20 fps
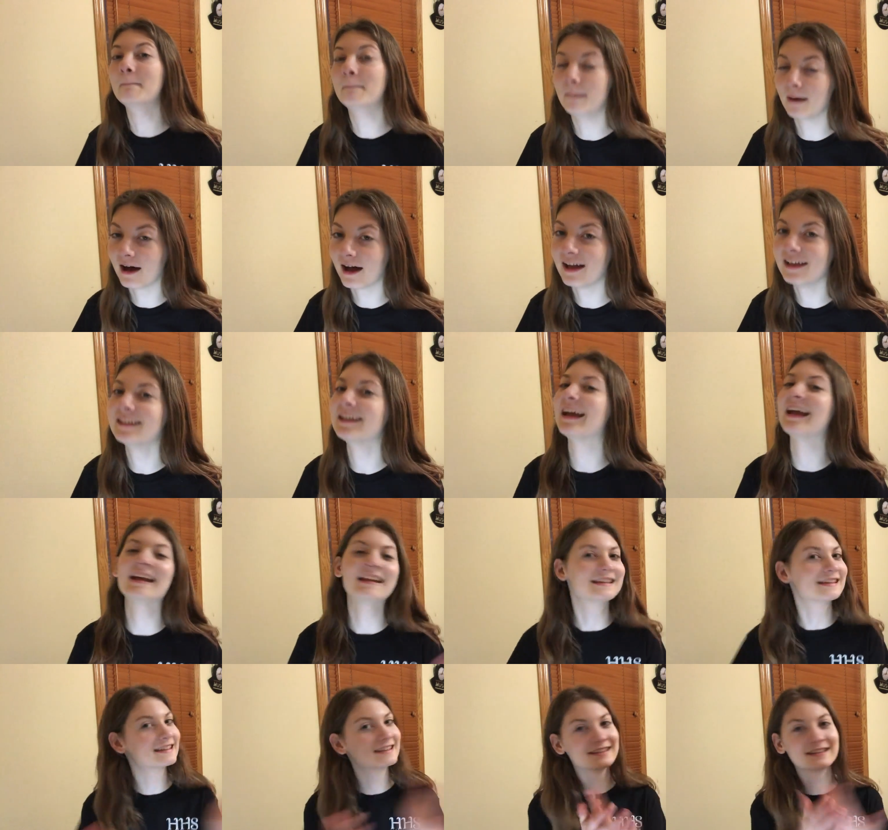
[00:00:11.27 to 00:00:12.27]
but
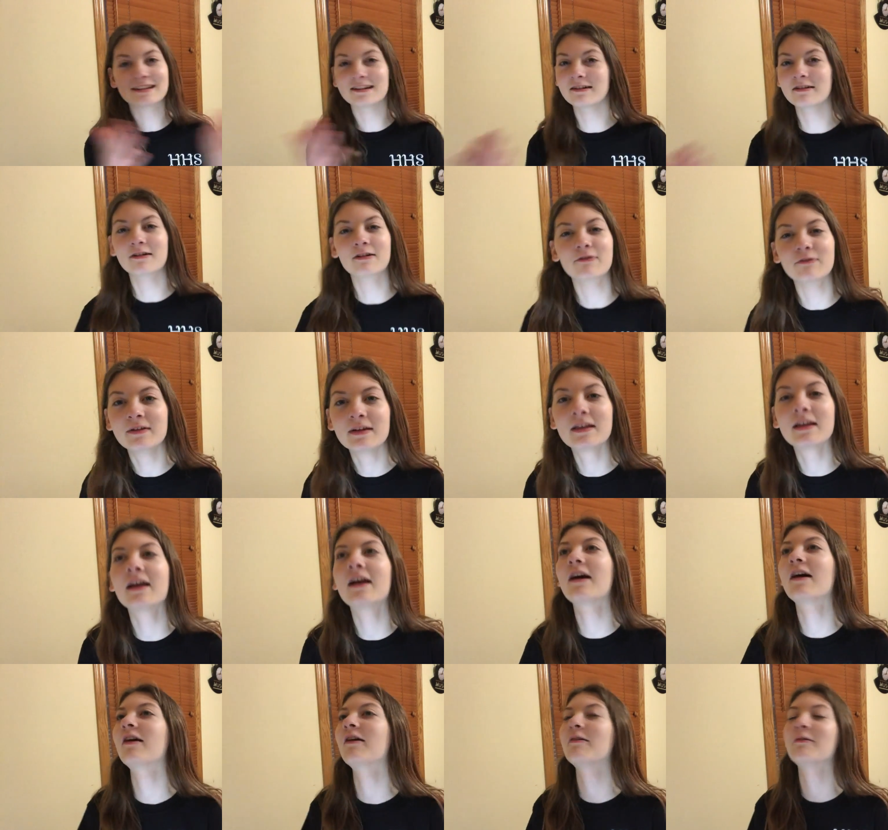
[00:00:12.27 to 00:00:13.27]
it's still a
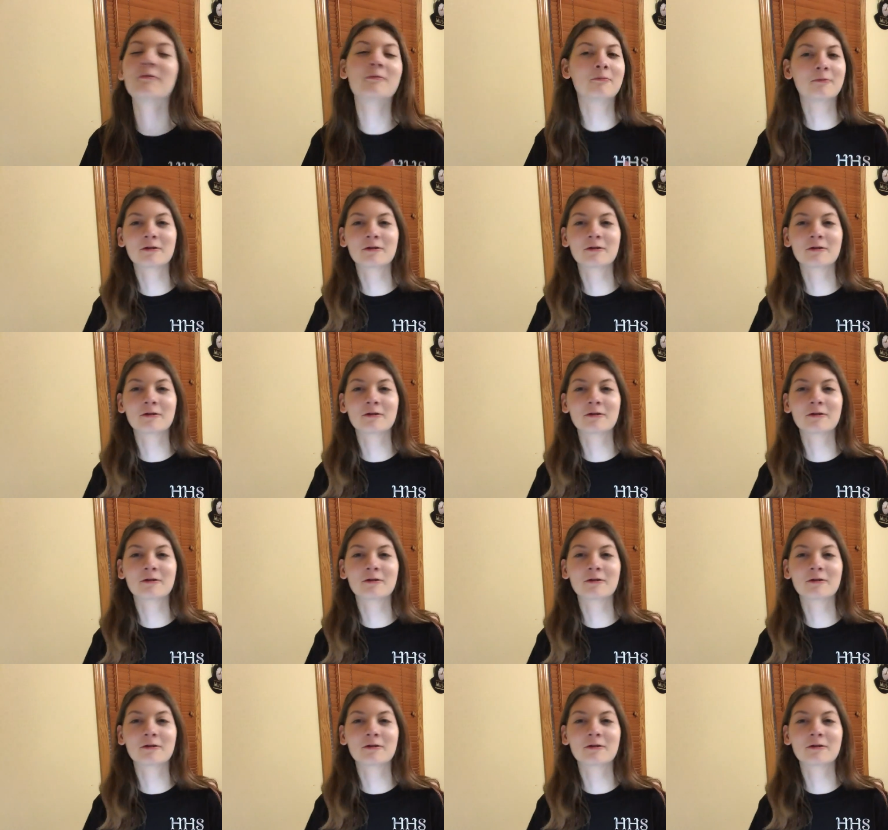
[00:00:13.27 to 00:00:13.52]
video.